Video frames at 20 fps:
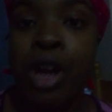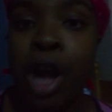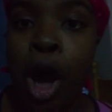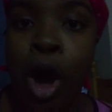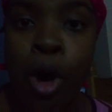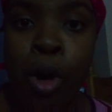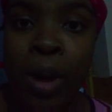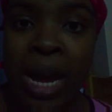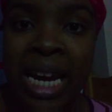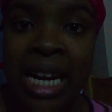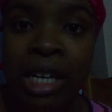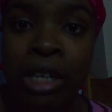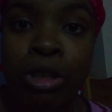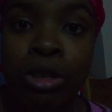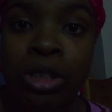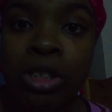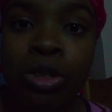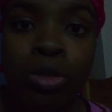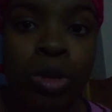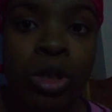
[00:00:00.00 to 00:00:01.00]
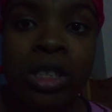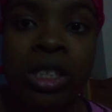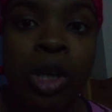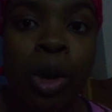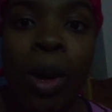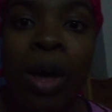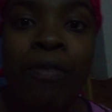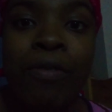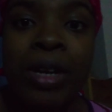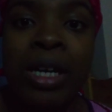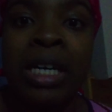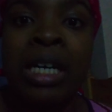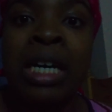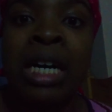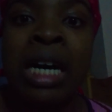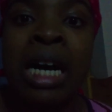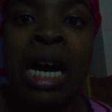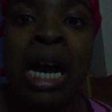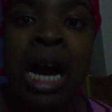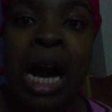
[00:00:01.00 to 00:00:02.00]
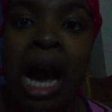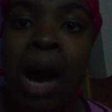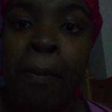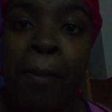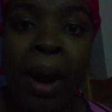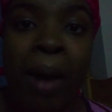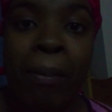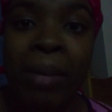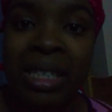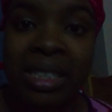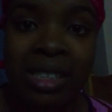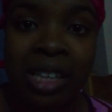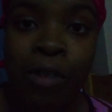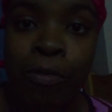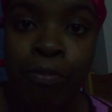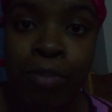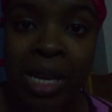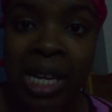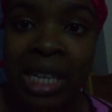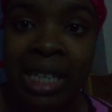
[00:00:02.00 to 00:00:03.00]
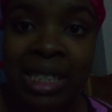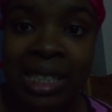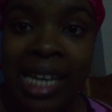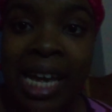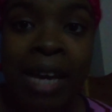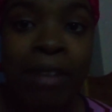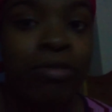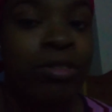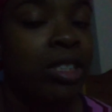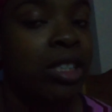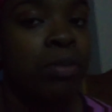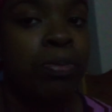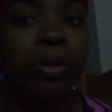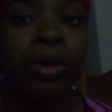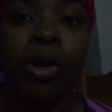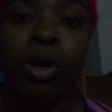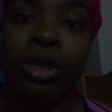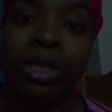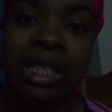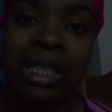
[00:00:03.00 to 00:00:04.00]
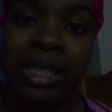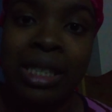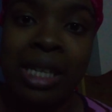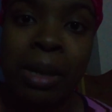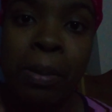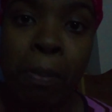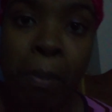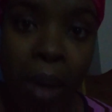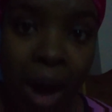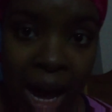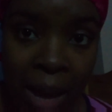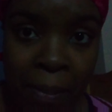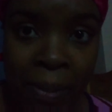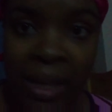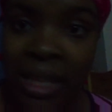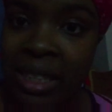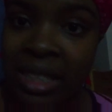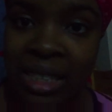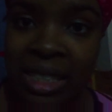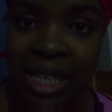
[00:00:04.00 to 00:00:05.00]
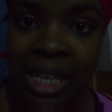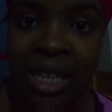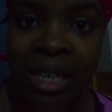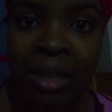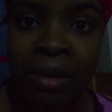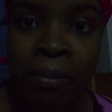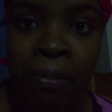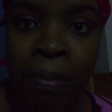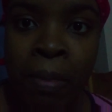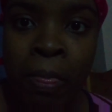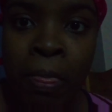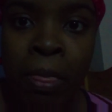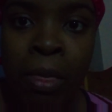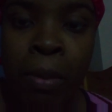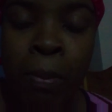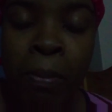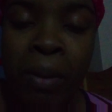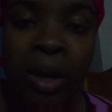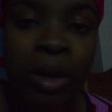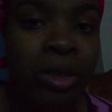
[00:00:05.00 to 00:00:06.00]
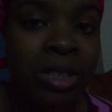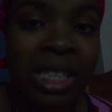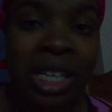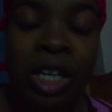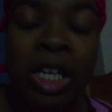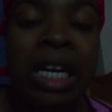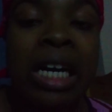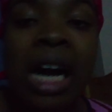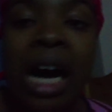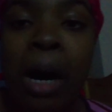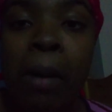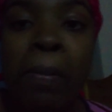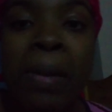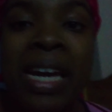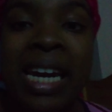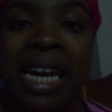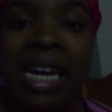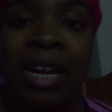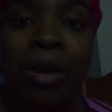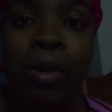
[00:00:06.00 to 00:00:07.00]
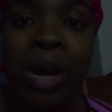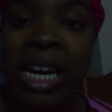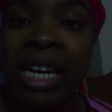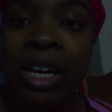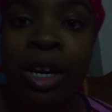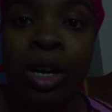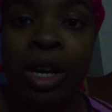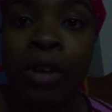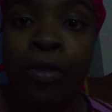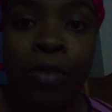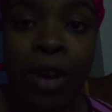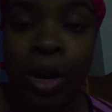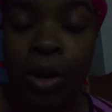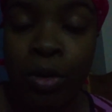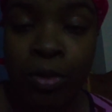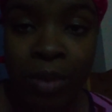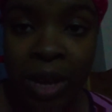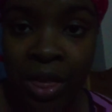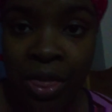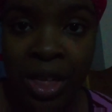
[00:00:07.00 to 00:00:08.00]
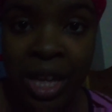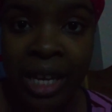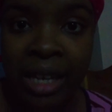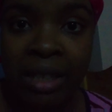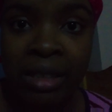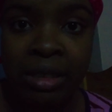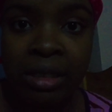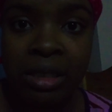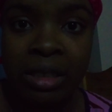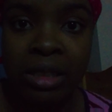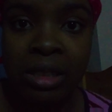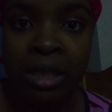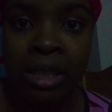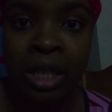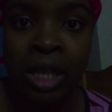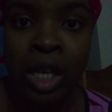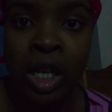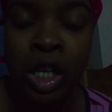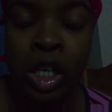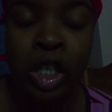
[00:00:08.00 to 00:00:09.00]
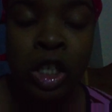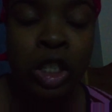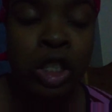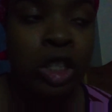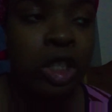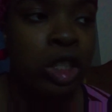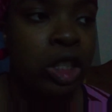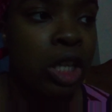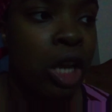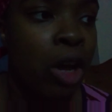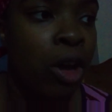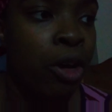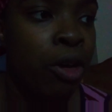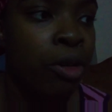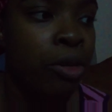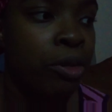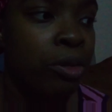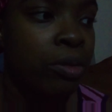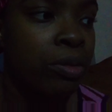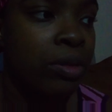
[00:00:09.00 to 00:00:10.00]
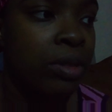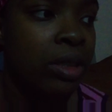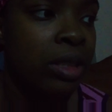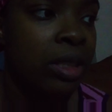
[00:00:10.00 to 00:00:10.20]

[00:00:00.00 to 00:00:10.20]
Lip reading: no illusions whatsoever about my stuff being safe just because it's in my bedsit. Because they're going to come in anyway and they're going to fuck with my things. So,